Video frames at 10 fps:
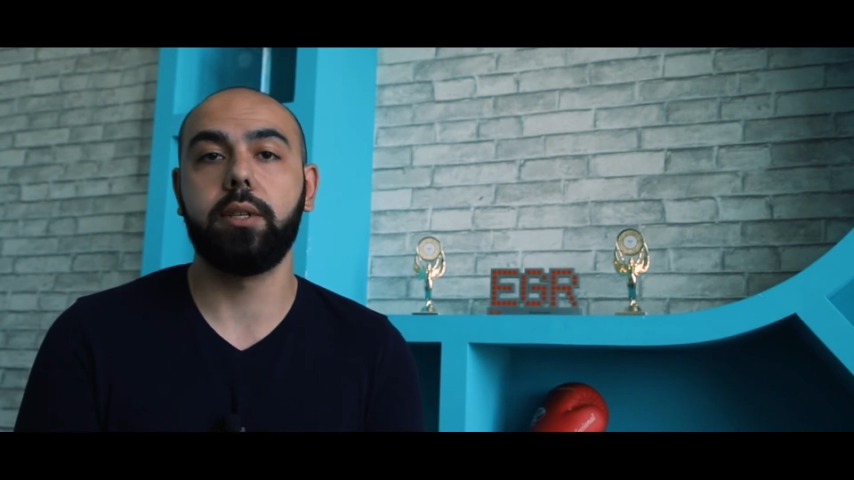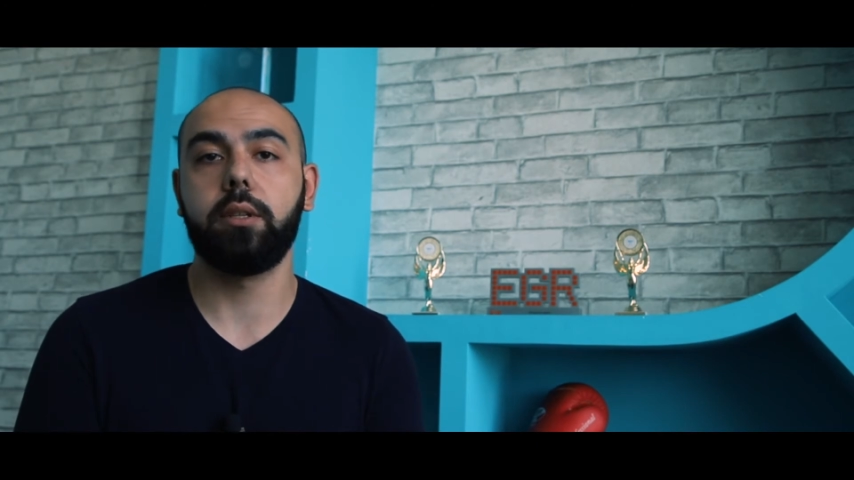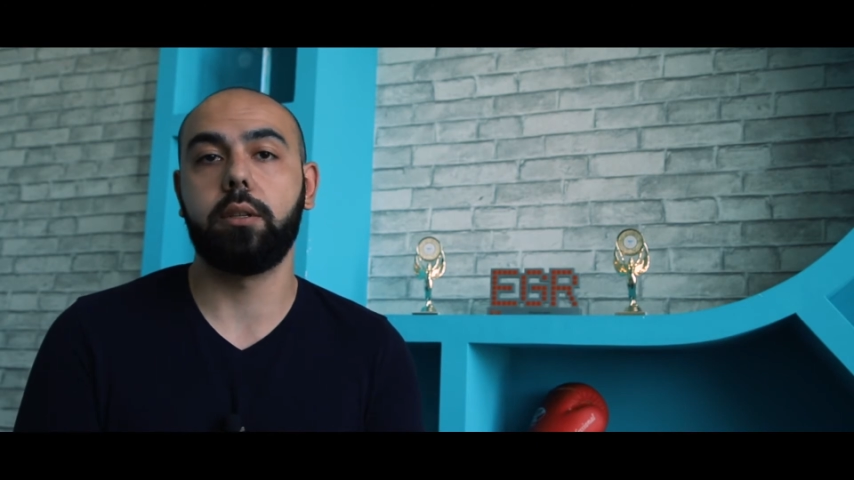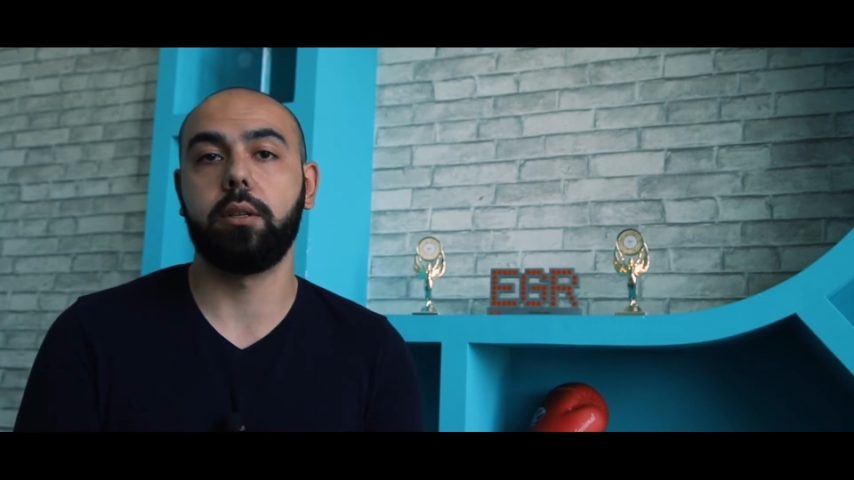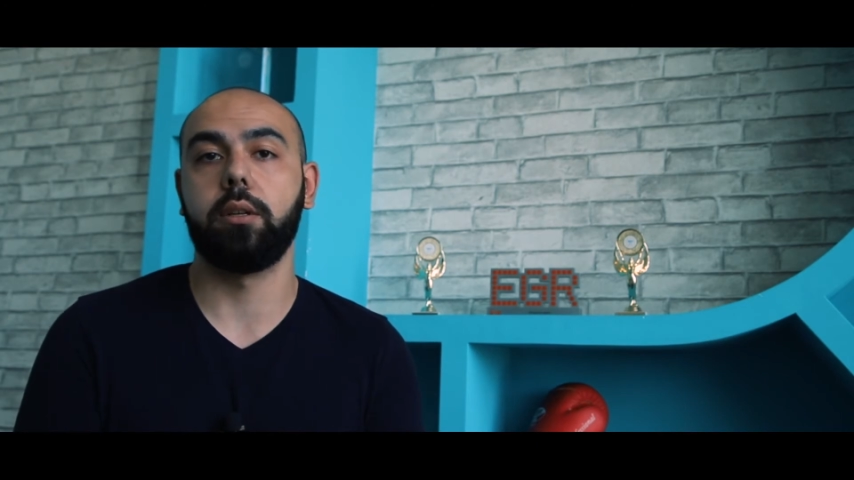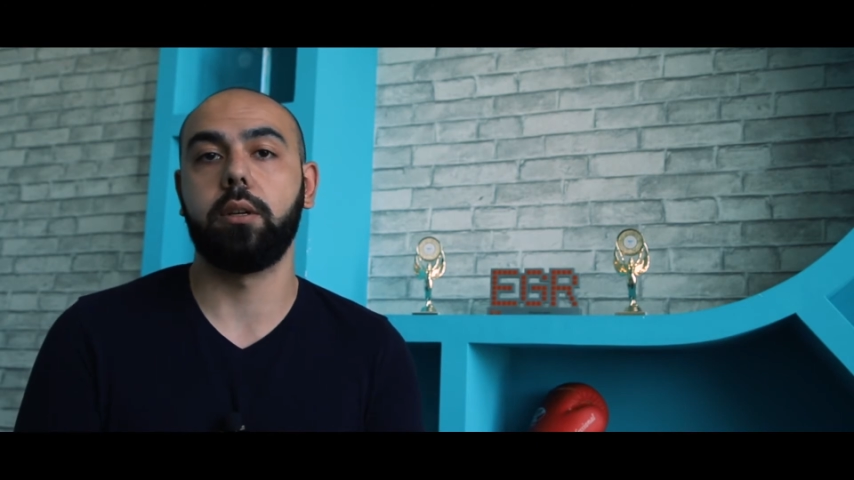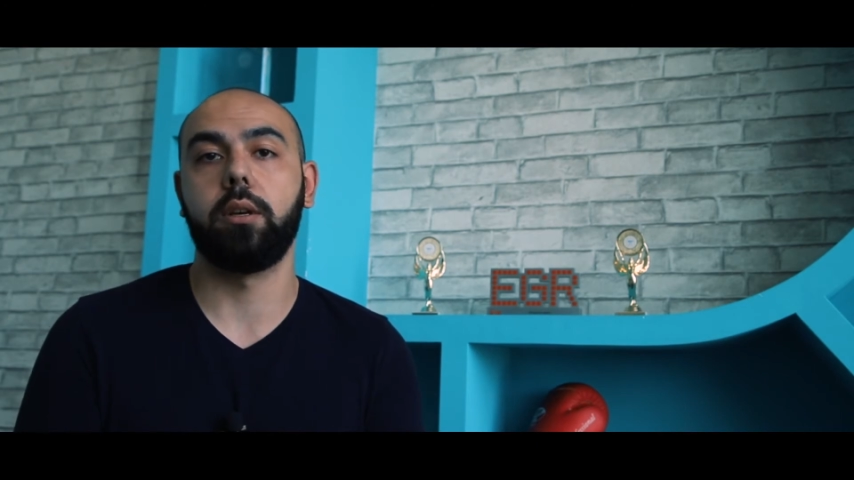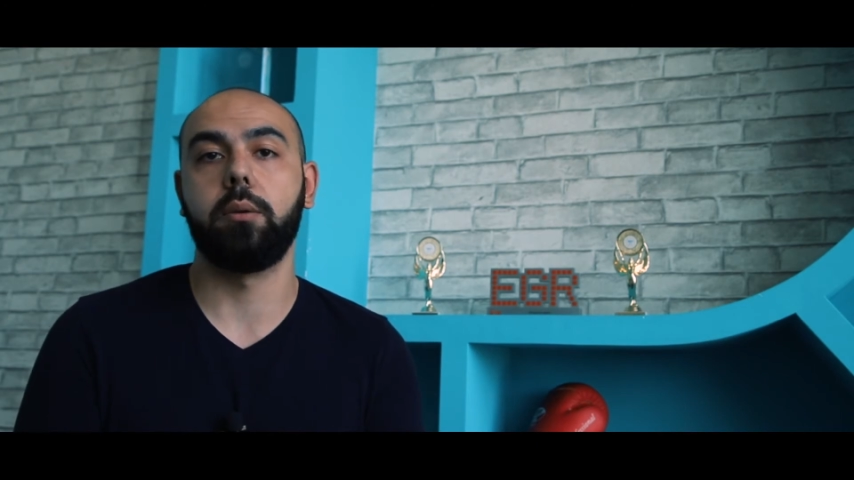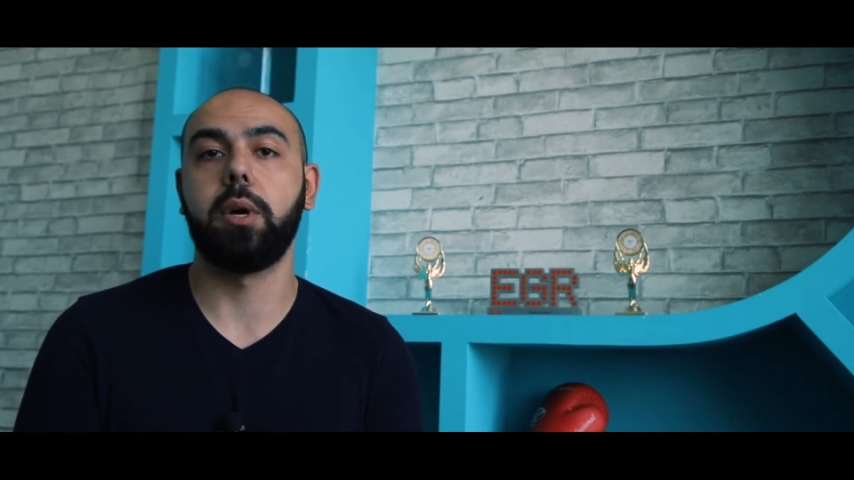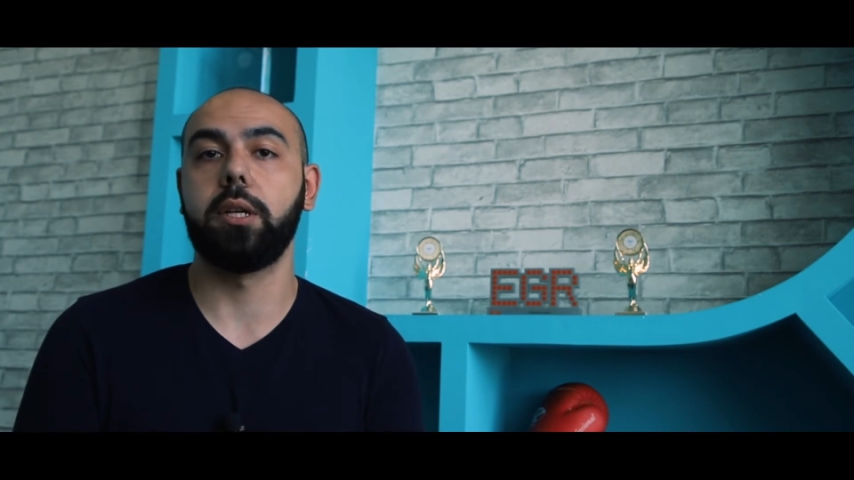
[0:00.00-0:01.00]
it
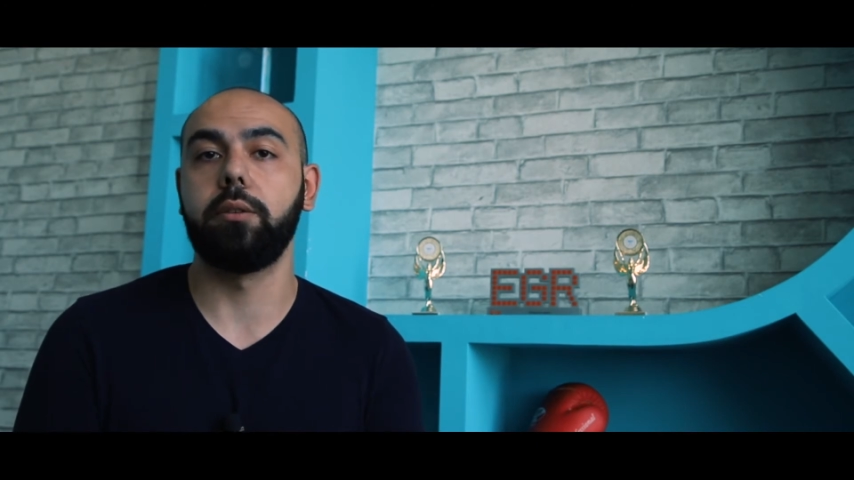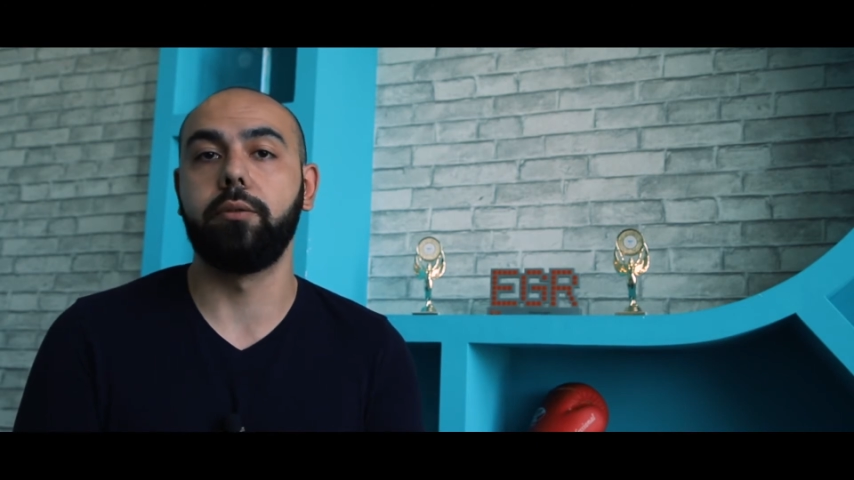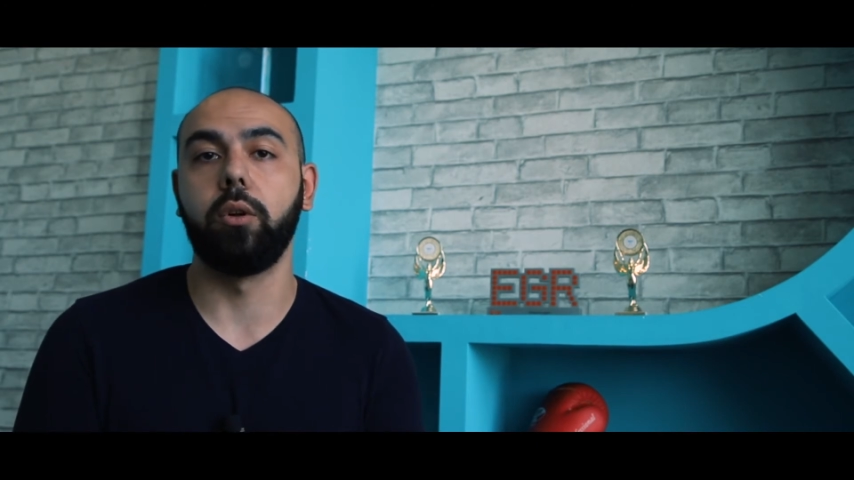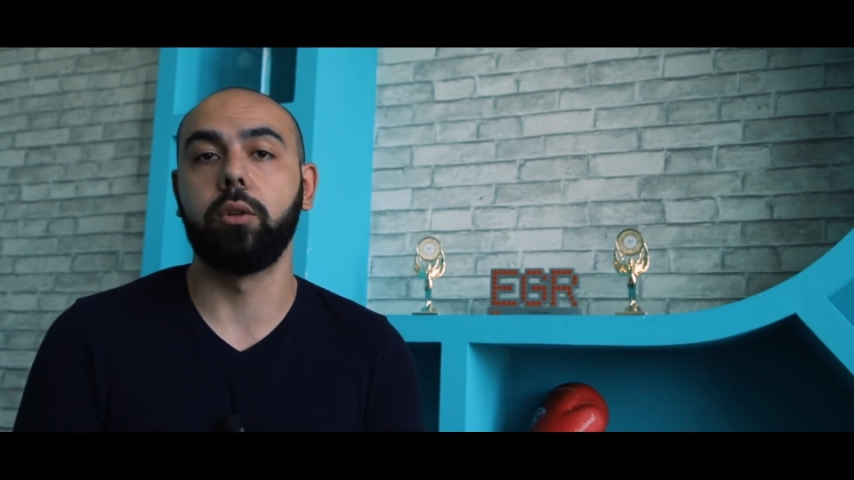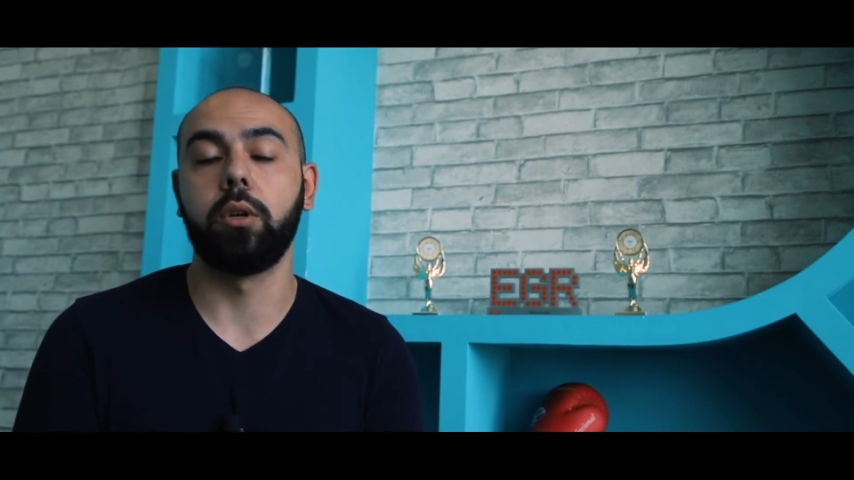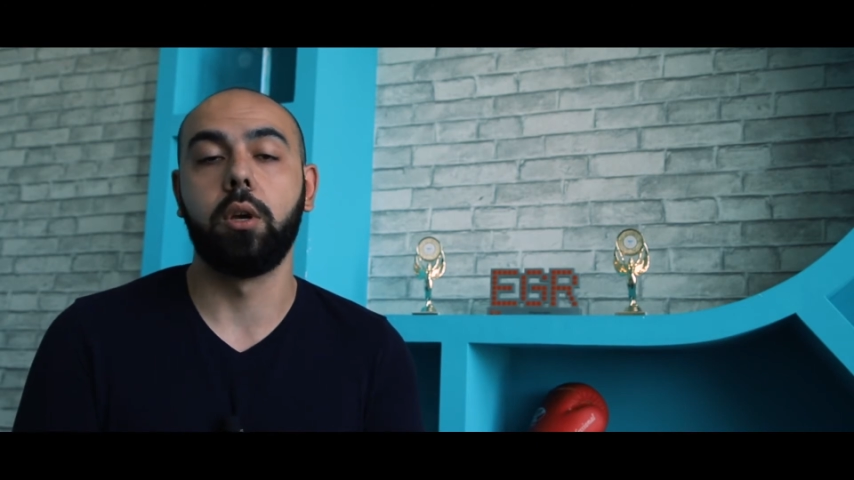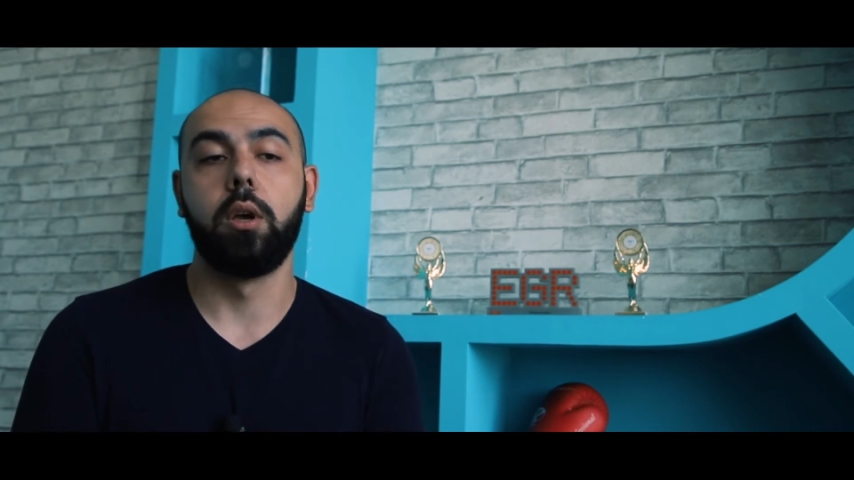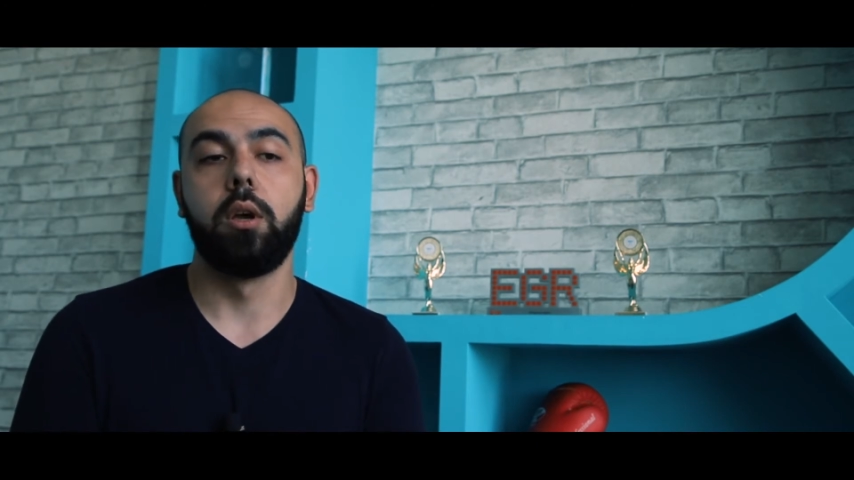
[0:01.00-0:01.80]
by default.